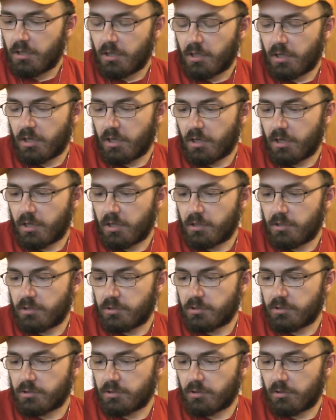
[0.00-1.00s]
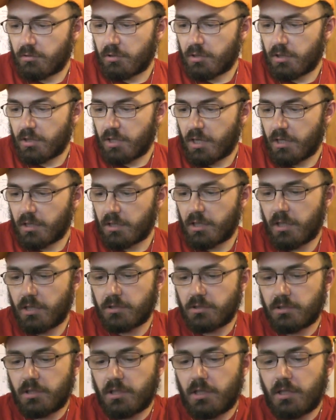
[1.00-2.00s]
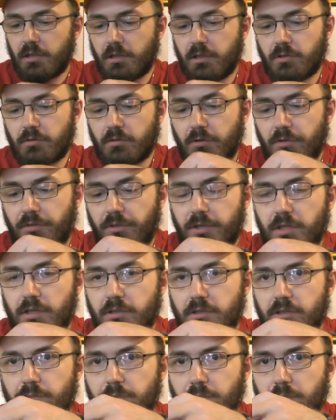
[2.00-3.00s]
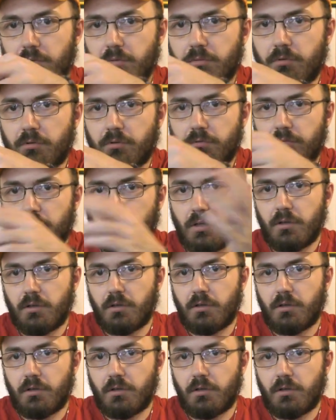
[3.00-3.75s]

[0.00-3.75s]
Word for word: And so in that case, again, this whole thing could just be removed